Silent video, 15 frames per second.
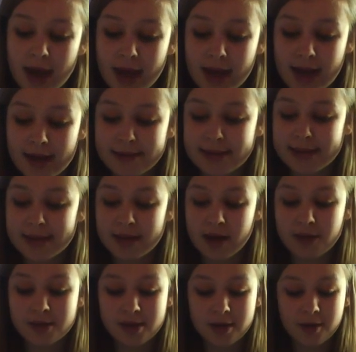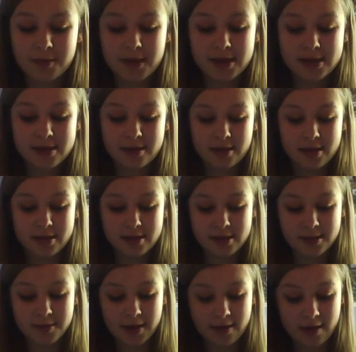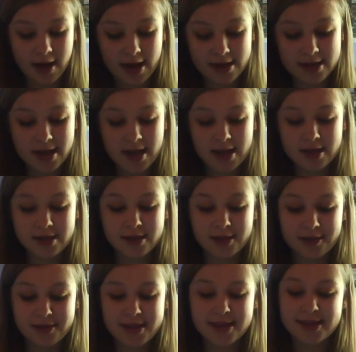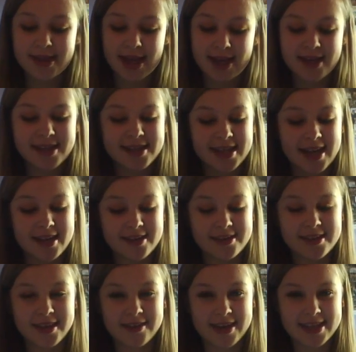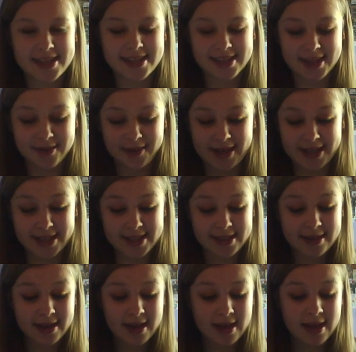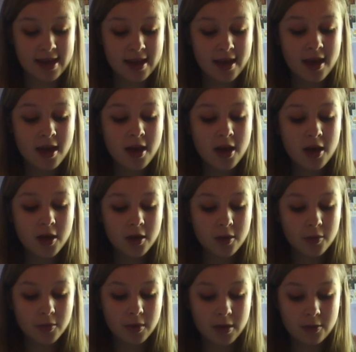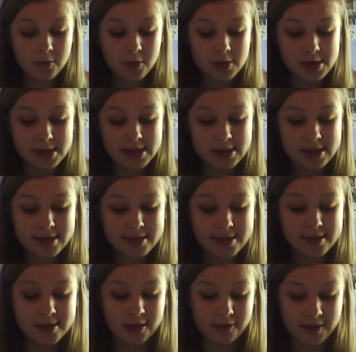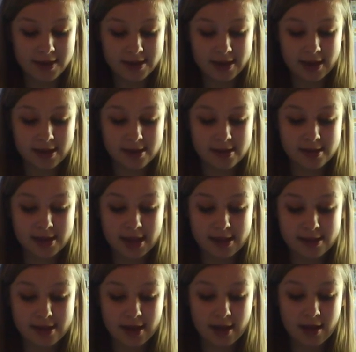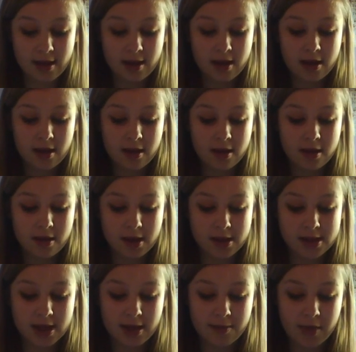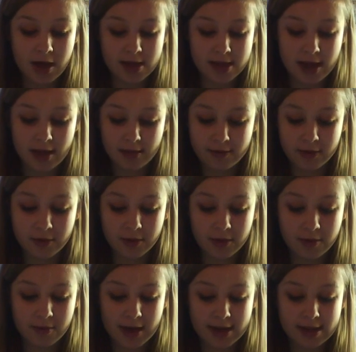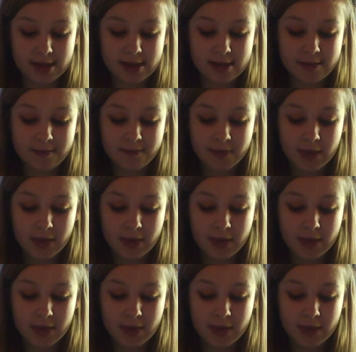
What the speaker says: He announces the Golden Goblets to be third, Dalton second, and New Directions are the winners. Quinn walks into Sue's office and Sue tells her that she admired her for all the ways